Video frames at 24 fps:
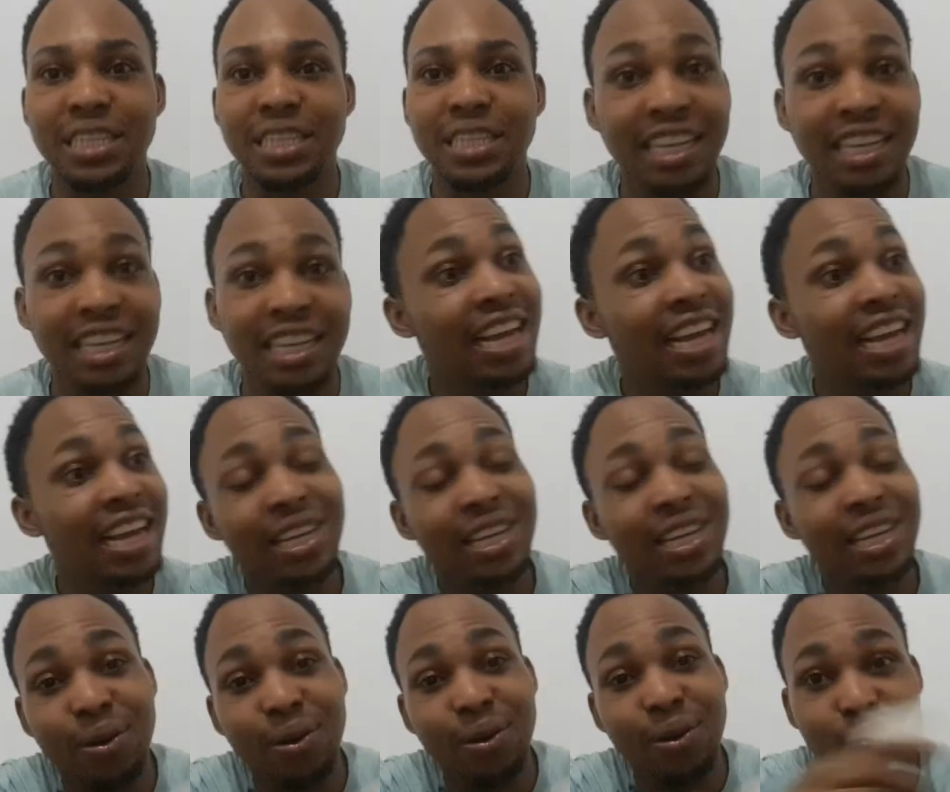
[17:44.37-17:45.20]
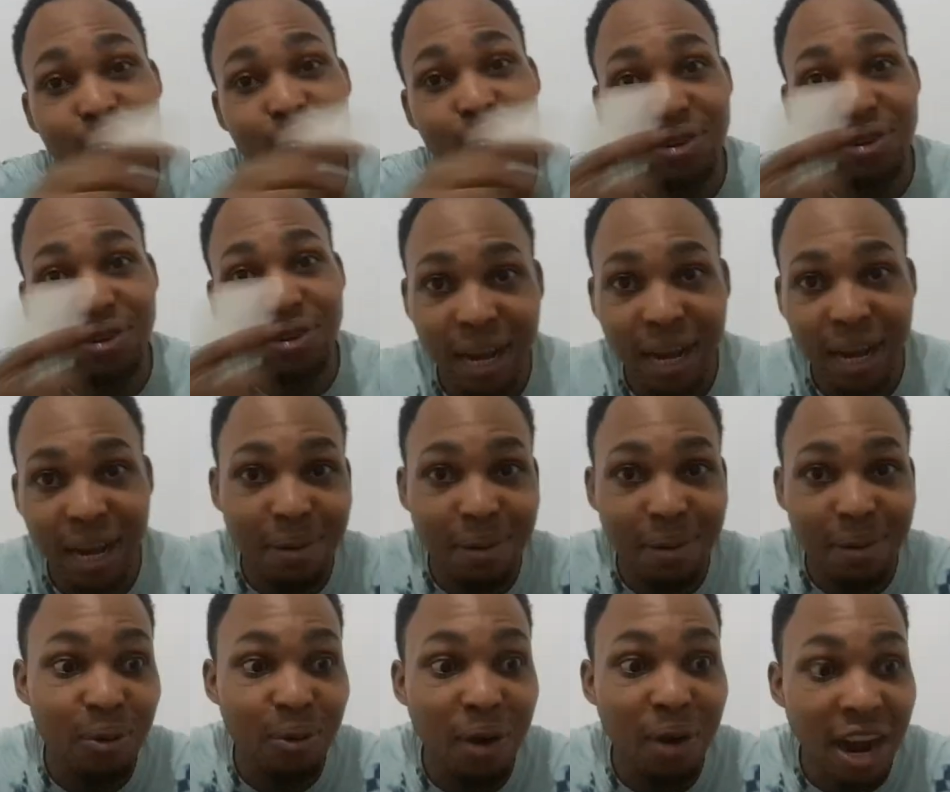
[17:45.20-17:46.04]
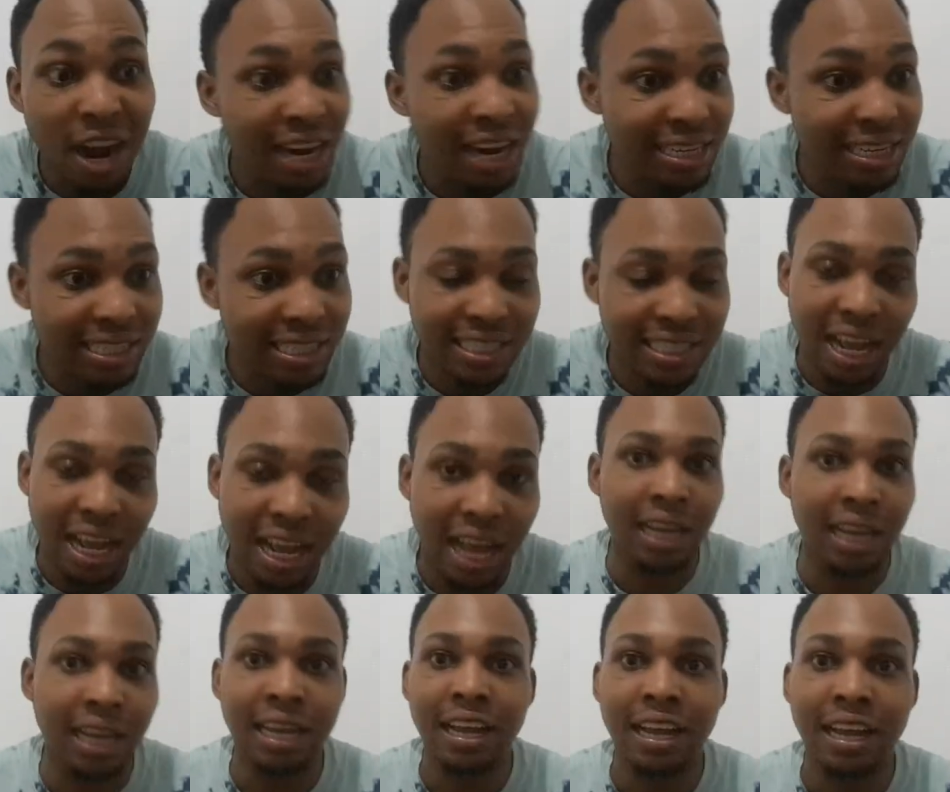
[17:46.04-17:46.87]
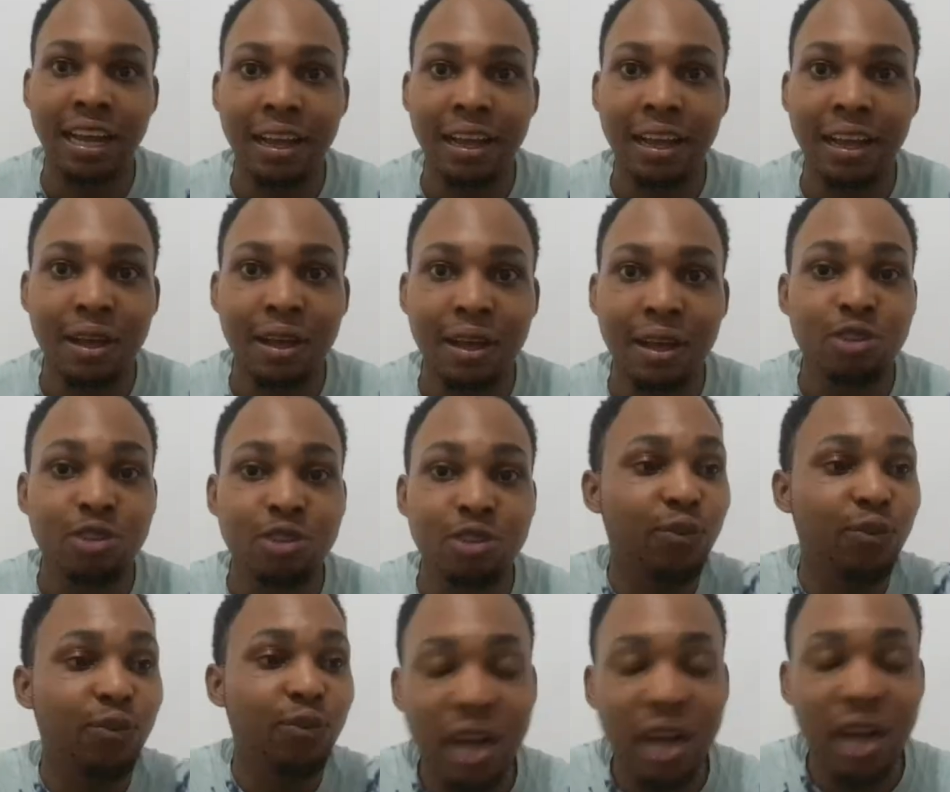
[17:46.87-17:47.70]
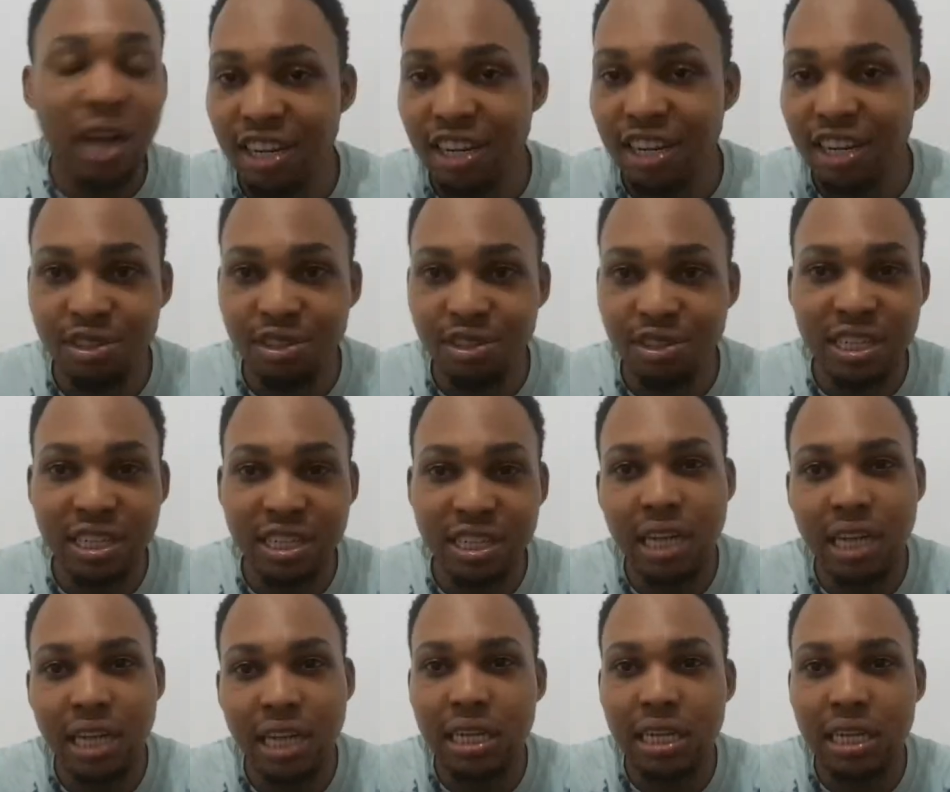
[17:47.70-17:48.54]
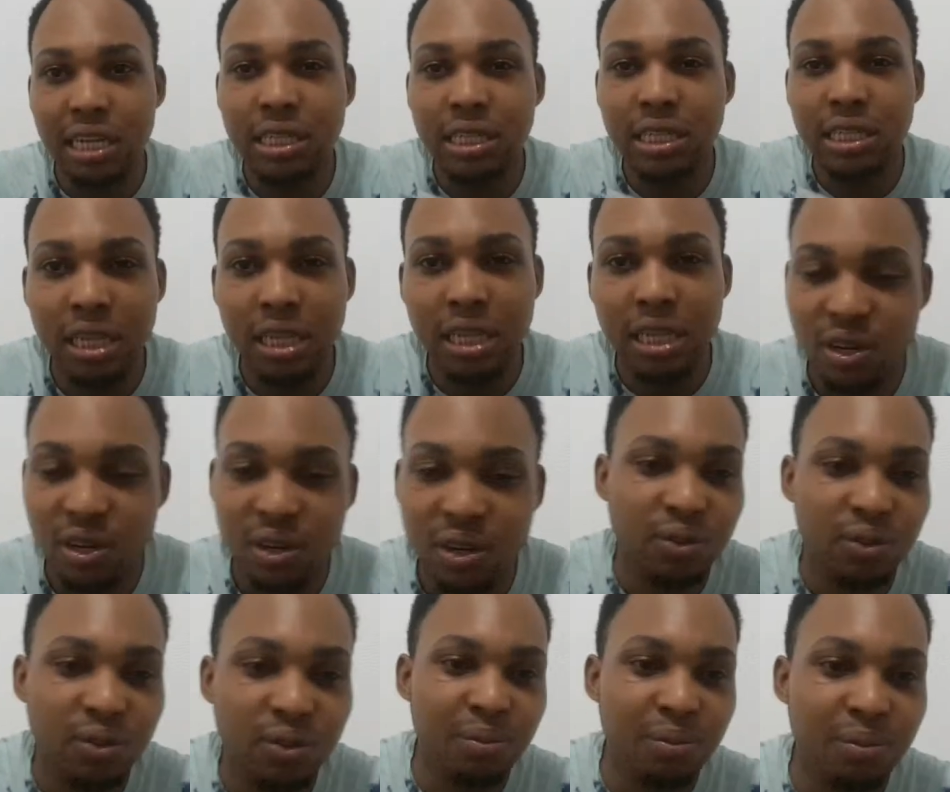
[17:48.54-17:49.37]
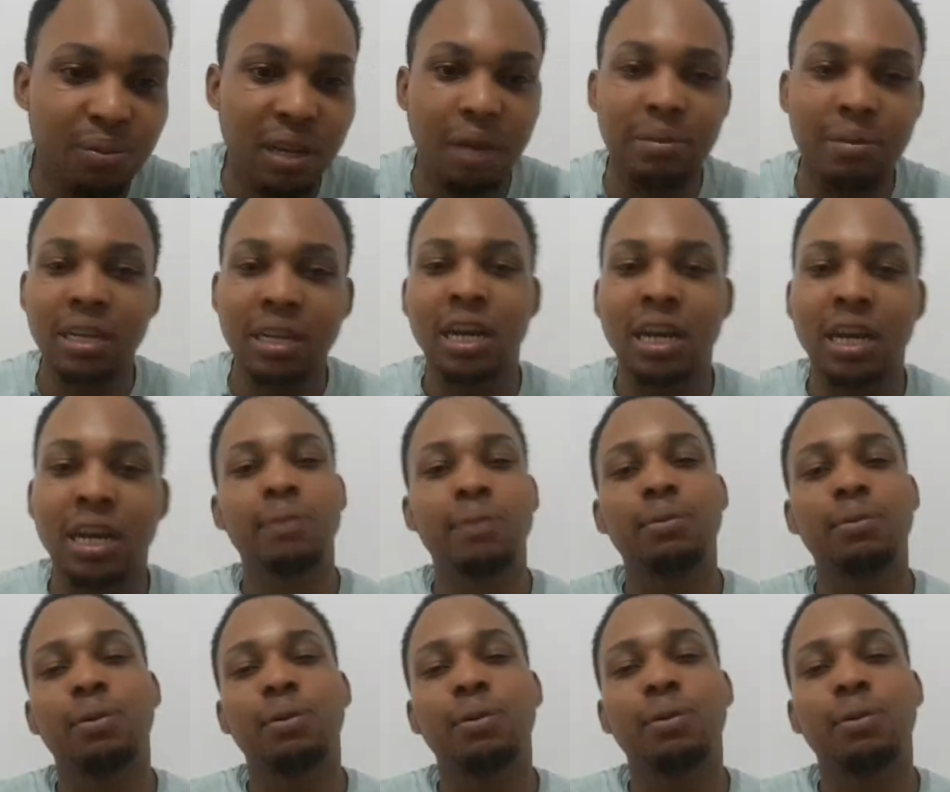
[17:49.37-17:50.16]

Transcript: You can give a whole album of war song just full of lyrics and it still turn out to be a big album.